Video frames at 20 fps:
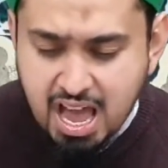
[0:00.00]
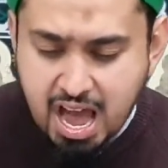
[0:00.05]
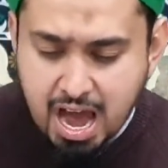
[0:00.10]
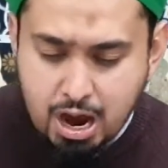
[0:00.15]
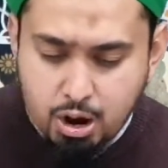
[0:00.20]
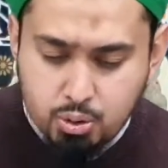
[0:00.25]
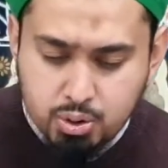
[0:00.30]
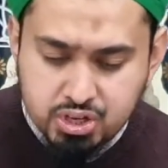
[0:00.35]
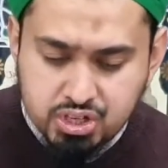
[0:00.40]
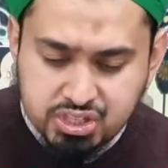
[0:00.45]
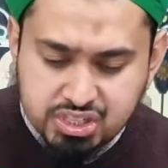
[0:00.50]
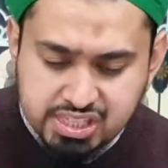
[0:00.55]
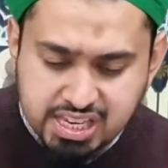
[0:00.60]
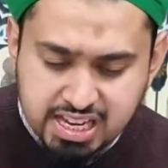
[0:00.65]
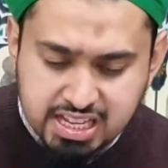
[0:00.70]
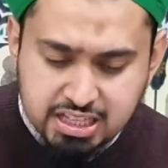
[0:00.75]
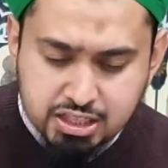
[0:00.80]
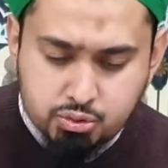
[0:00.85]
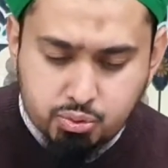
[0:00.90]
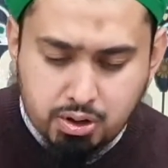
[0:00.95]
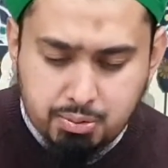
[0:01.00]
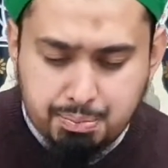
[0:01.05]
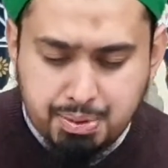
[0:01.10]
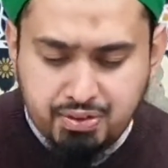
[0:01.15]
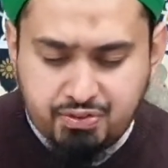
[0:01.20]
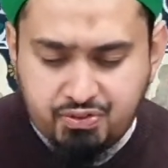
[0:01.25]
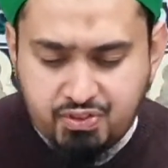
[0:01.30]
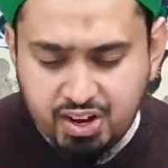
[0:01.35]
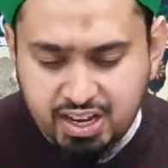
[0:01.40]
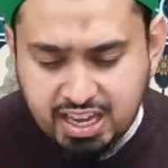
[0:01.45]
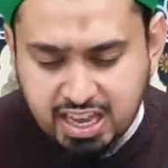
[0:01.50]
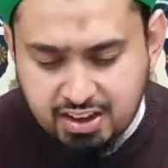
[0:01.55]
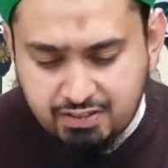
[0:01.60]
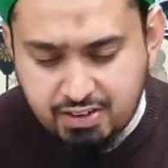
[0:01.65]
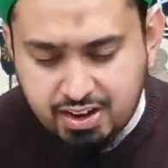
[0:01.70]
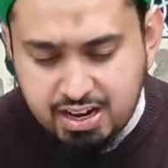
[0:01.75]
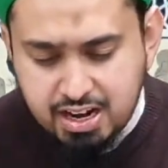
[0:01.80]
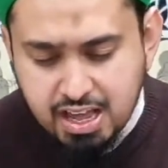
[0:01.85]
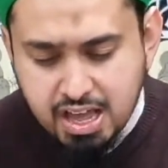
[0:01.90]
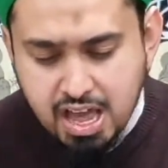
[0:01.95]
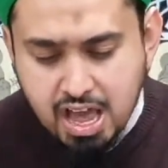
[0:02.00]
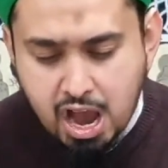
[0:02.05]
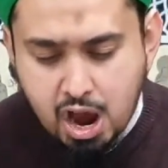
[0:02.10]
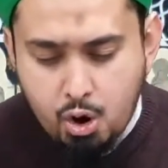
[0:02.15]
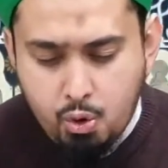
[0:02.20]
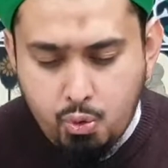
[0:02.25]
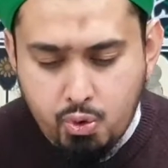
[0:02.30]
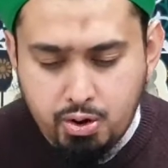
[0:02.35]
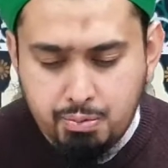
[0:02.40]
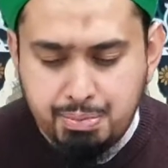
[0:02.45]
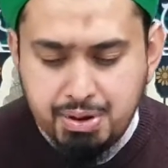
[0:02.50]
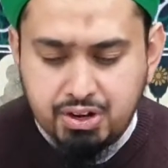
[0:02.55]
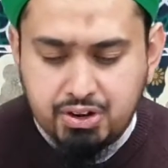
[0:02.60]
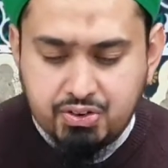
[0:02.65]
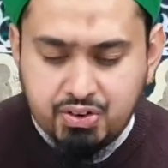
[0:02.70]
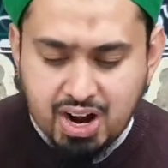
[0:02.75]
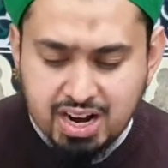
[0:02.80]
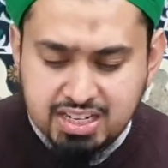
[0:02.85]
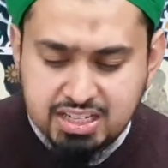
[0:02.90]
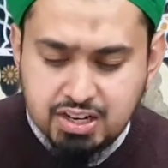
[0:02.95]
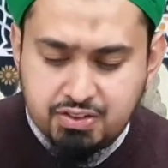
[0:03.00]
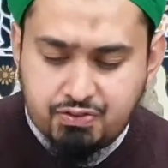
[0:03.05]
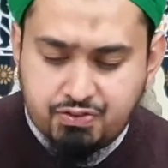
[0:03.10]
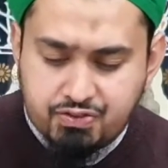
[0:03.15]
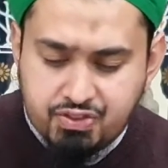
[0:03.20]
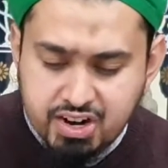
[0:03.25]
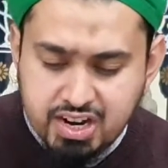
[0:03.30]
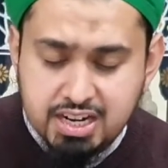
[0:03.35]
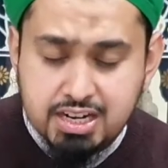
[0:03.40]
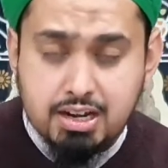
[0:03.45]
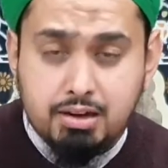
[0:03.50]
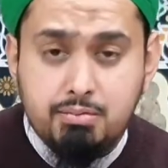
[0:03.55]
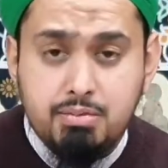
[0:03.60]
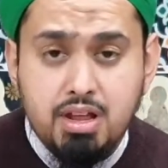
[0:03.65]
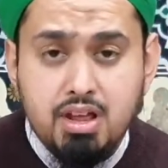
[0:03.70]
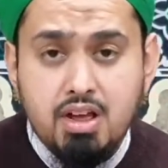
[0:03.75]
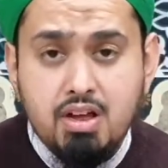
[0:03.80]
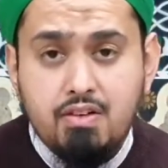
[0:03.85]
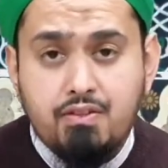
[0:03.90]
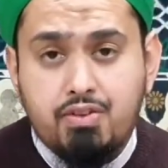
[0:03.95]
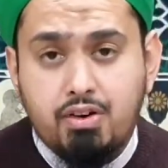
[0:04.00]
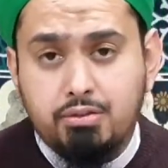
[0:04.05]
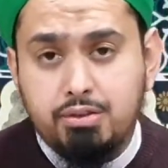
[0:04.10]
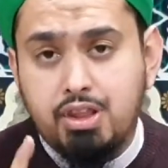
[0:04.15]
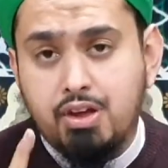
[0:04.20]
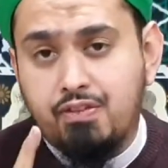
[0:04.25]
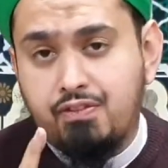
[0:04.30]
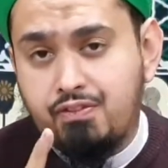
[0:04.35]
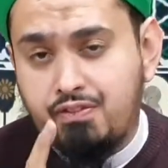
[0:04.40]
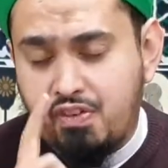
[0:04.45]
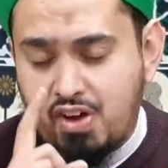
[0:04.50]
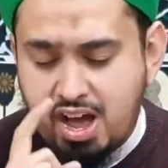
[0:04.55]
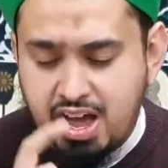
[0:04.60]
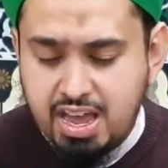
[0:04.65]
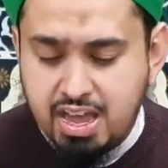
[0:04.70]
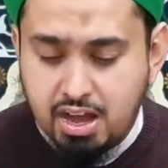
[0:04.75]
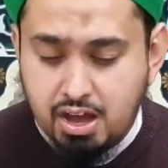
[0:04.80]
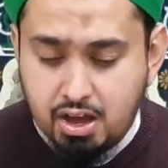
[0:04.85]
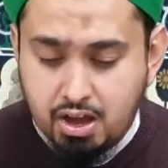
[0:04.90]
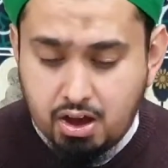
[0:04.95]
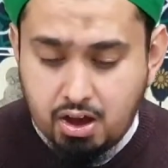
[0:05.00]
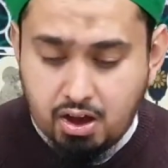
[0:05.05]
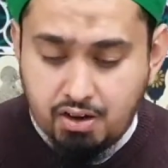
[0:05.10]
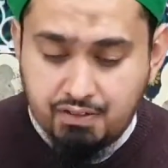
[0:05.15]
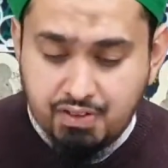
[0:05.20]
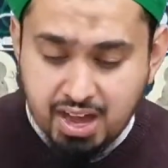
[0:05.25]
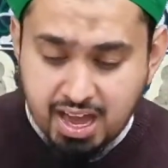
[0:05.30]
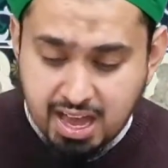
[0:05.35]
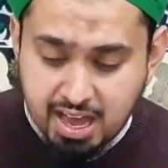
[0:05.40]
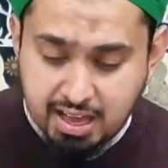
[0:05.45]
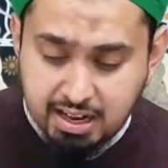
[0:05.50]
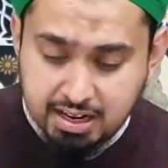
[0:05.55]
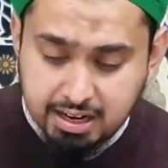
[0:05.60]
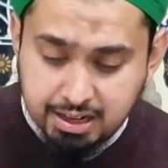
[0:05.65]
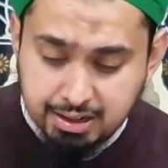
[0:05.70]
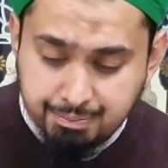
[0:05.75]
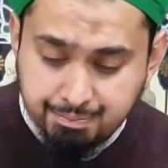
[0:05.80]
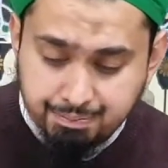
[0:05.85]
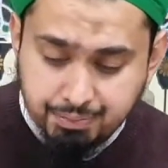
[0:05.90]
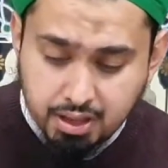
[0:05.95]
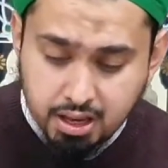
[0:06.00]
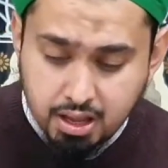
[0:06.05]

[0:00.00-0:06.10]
Our sins will be forgiven and will be granted freedom from the fire of hell.